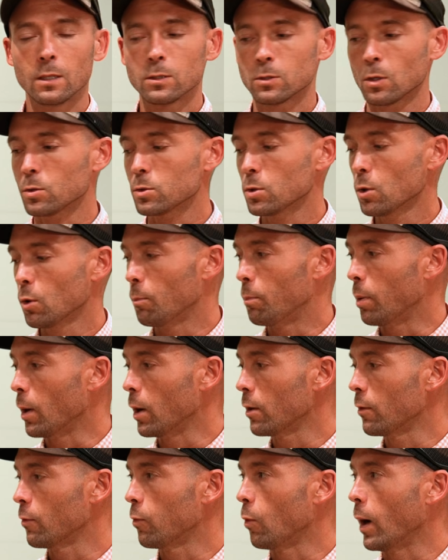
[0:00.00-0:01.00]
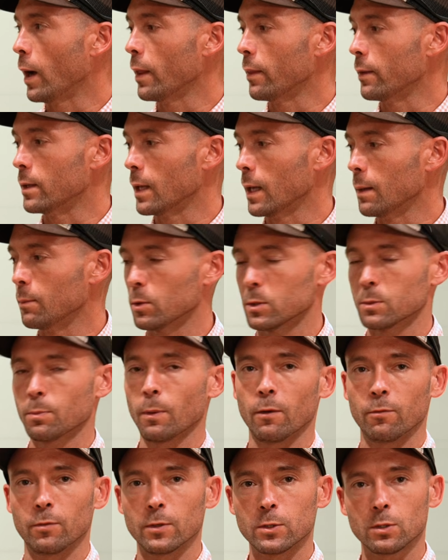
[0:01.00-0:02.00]
It's also part of why the table is
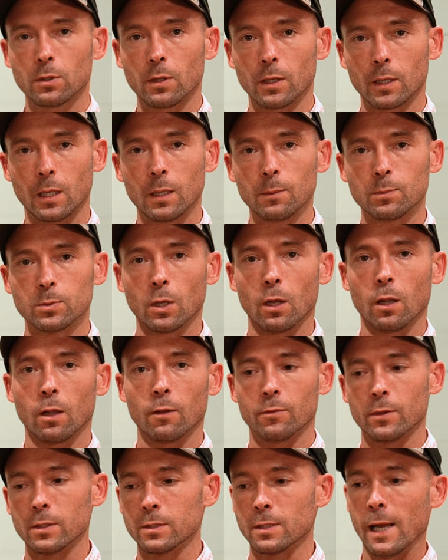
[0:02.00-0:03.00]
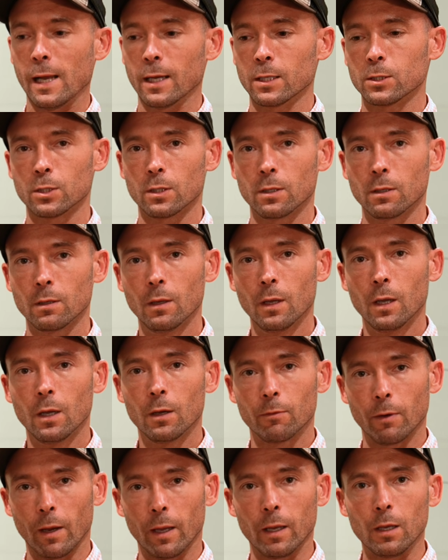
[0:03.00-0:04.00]
beneficial. It keeps all of this action
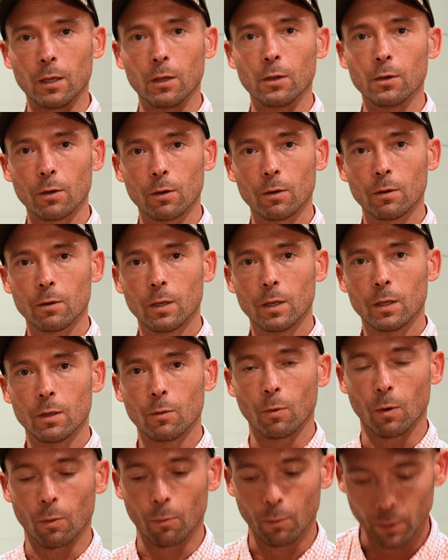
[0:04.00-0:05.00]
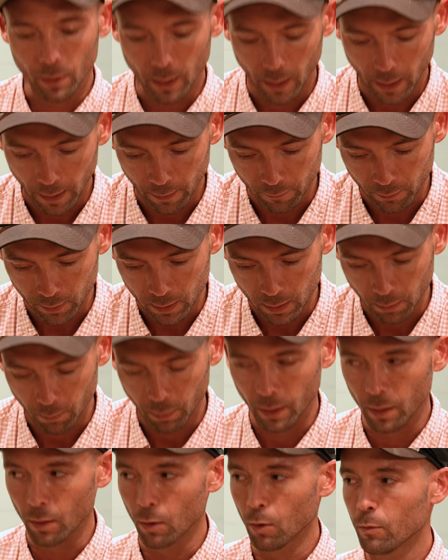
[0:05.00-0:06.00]
right here, where we're not having to
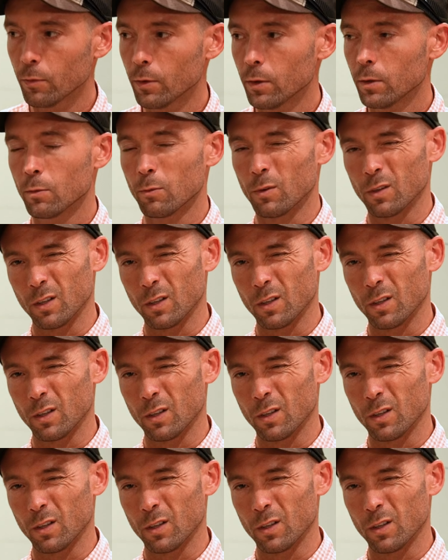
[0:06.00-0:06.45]
bend over.